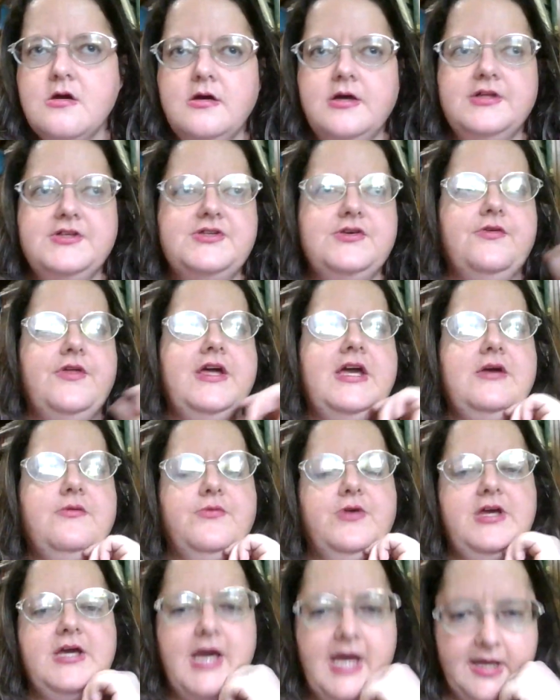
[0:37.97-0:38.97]
And so they get
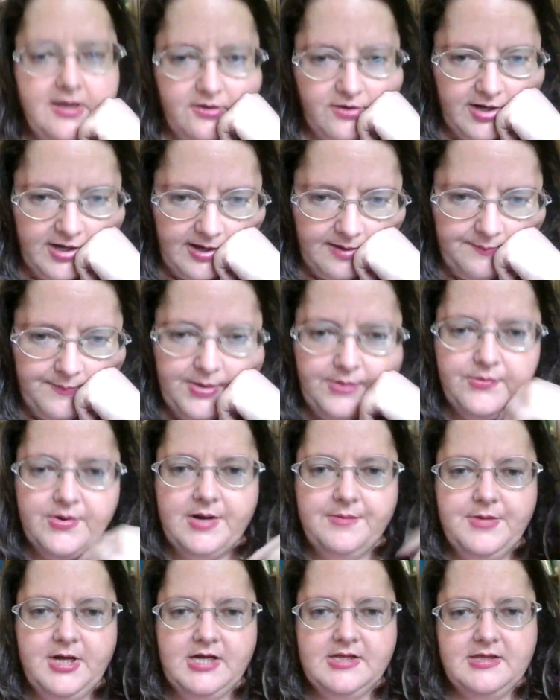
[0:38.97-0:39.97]
really angry at me when
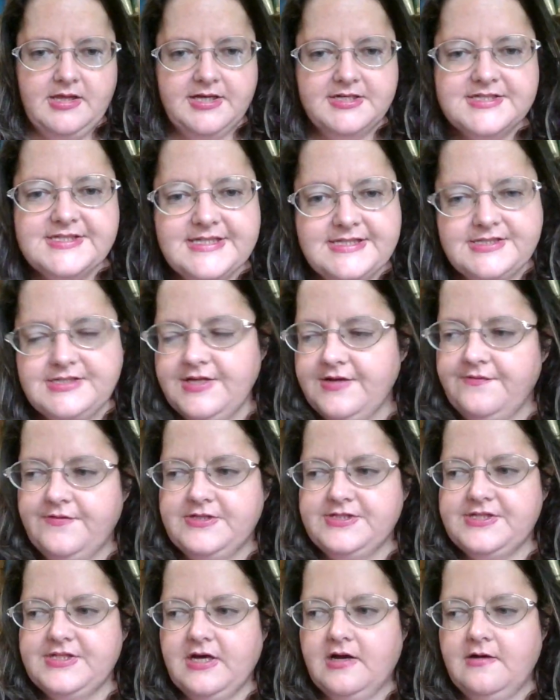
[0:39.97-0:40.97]
I'm not like sensitive
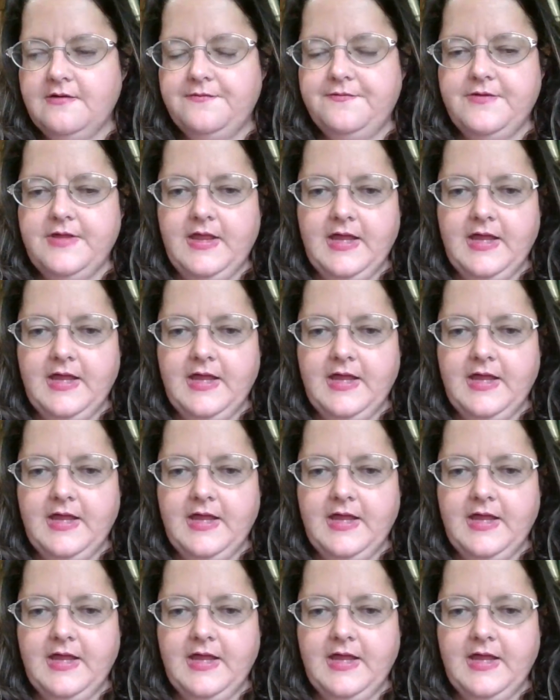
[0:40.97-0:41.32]
and stuff.